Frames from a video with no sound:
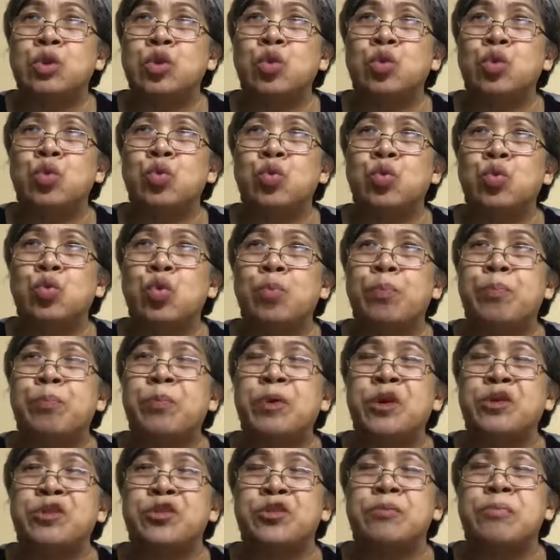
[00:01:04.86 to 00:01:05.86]
to
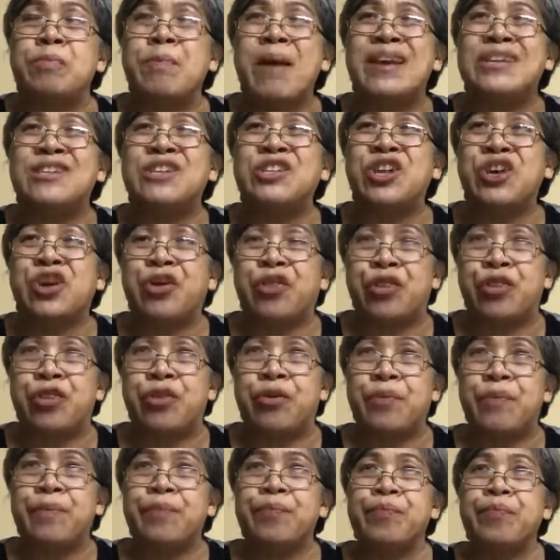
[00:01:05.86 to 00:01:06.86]
brush my
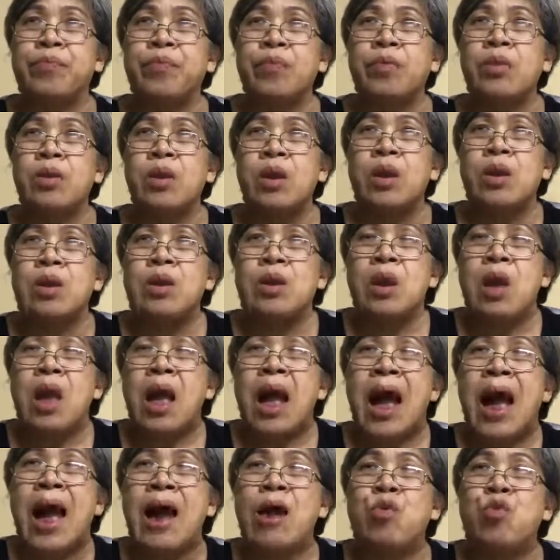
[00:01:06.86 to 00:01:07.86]
teeth.
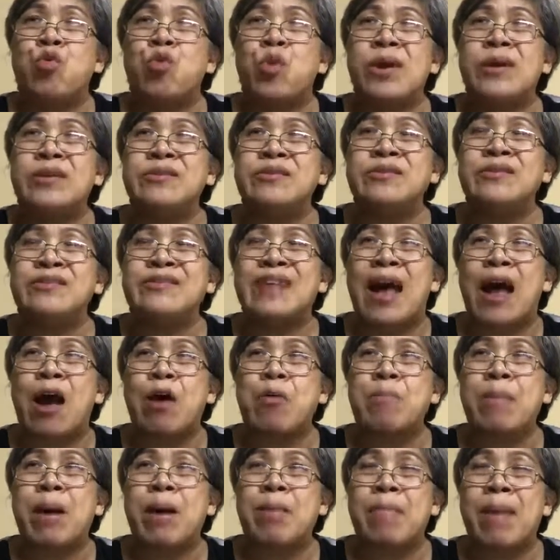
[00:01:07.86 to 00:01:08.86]
I rinse
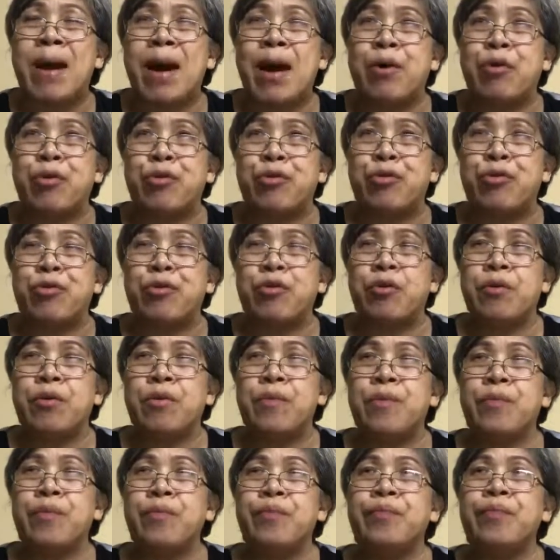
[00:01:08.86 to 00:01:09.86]
out my mouth.
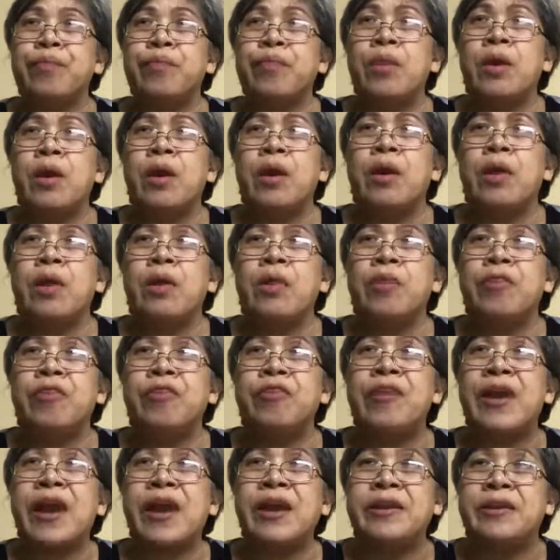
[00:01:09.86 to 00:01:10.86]

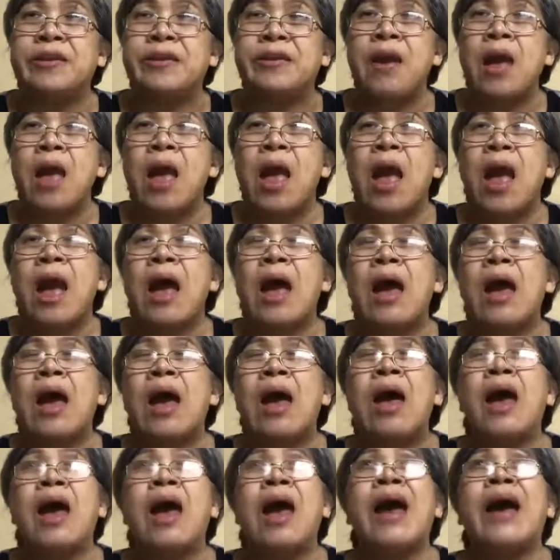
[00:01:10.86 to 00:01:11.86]
Then
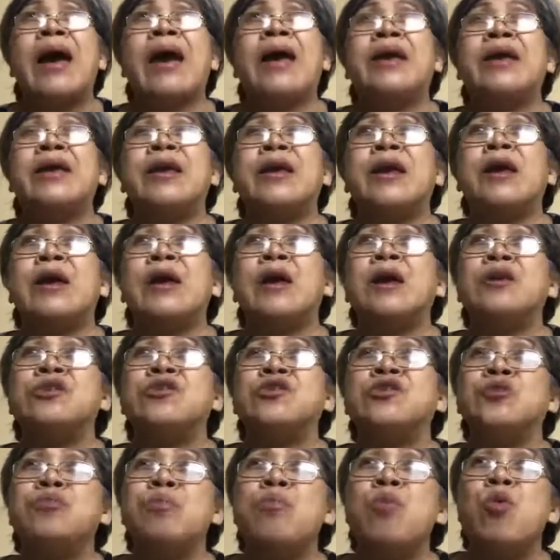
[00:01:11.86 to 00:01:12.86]
I
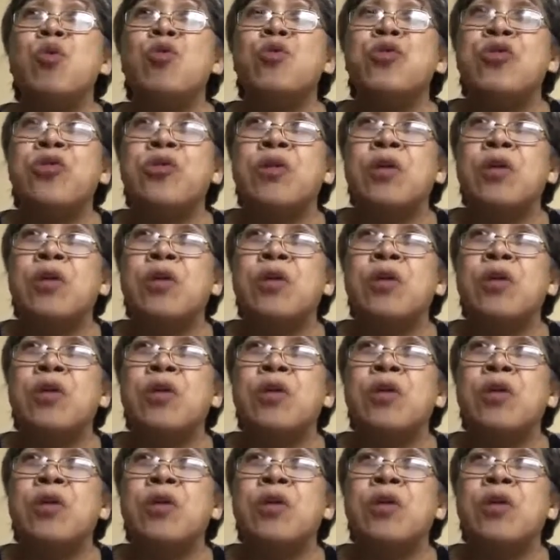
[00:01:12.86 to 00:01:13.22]
smooth